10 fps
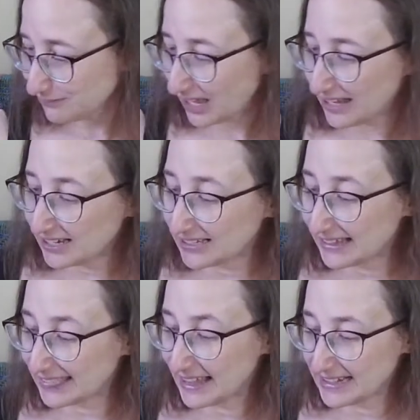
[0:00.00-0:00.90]
And
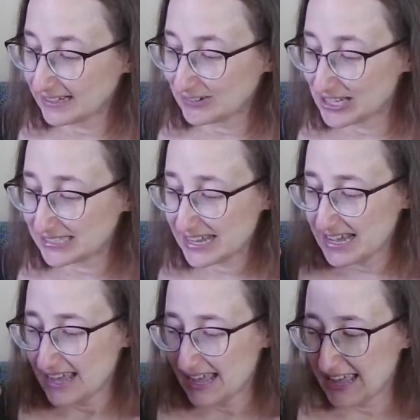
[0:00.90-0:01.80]
that was
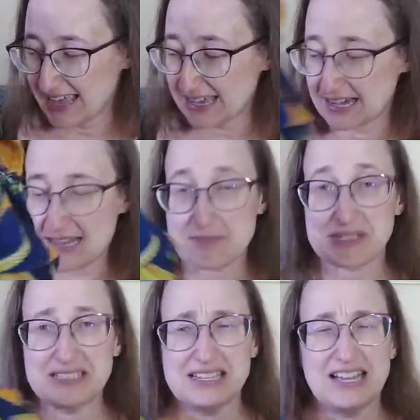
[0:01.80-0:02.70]
a
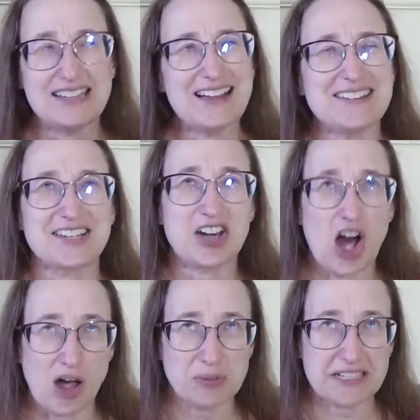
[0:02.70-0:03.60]
not
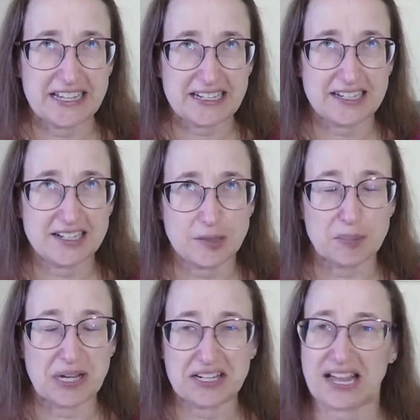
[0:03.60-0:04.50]
complicated,
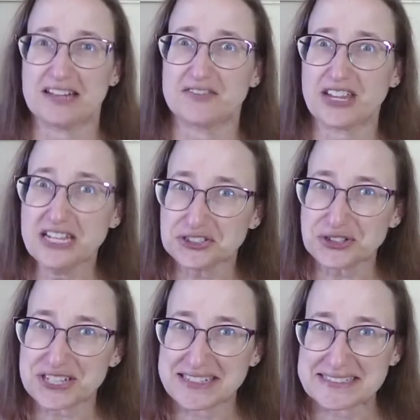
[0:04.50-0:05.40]
but kind of
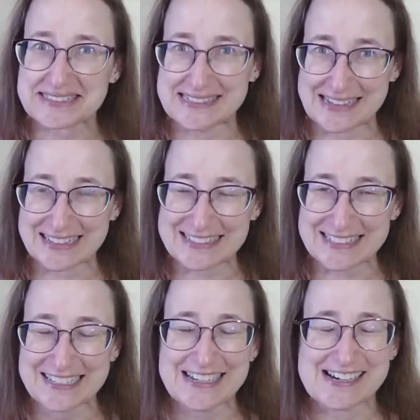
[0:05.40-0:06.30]
intricate knit.
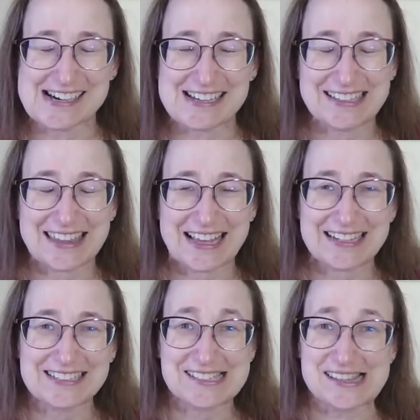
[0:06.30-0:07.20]
That
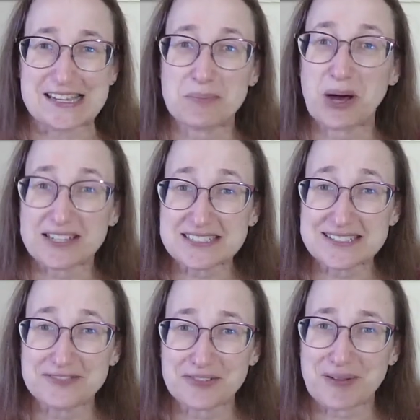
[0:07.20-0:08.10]
is the
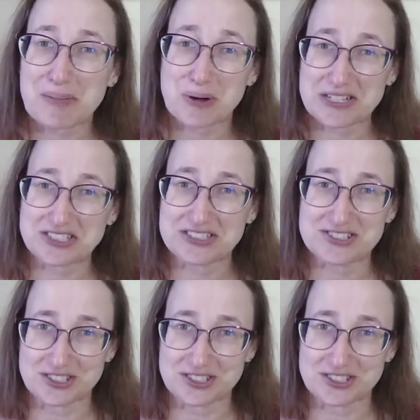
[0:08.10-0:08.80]
Positive Vibrations